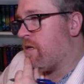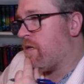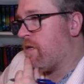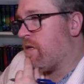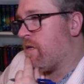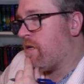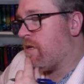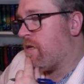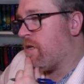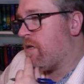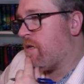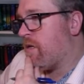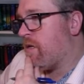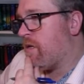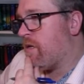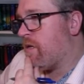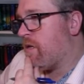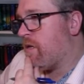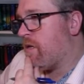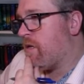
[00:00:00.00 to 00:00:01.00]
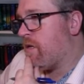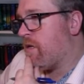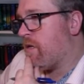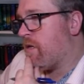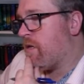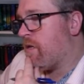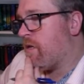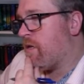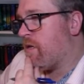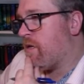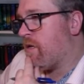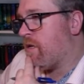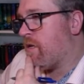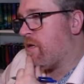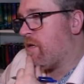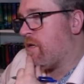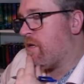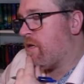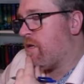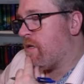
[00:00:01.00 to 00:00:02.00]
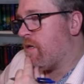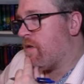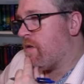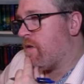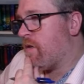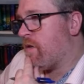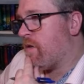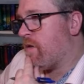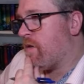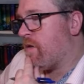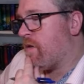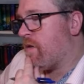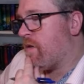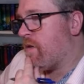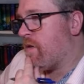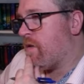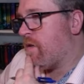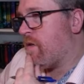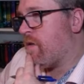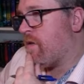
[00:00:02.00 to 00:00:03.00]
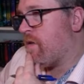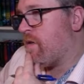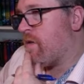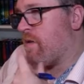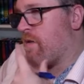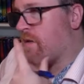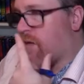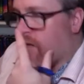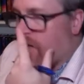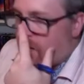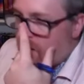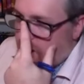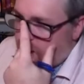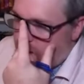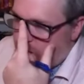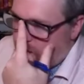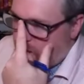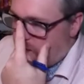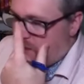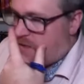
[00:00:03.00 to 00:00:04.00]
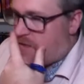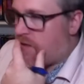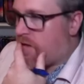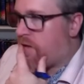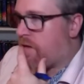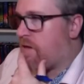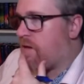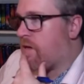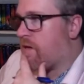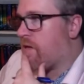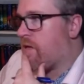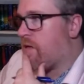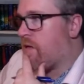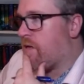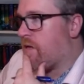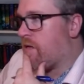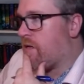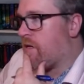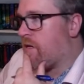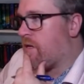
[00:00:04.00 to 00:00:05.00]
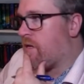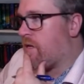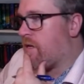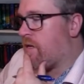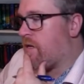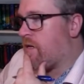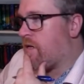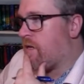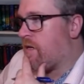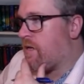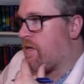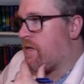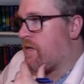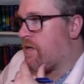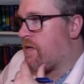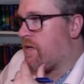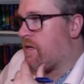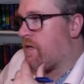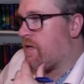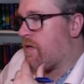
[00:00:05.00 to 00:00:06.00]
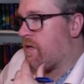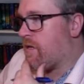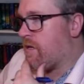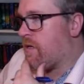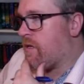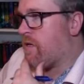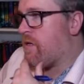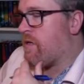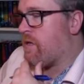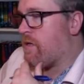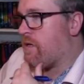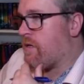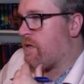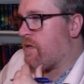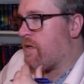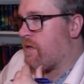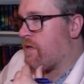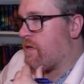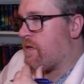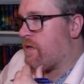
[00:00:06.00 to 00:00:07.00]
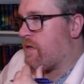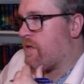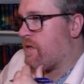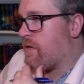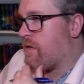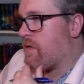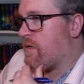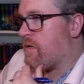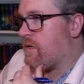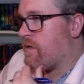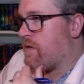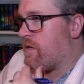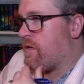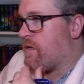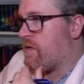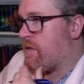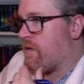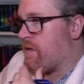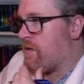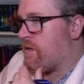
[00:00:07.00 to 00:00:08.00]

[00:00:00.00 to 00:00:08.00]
(silent)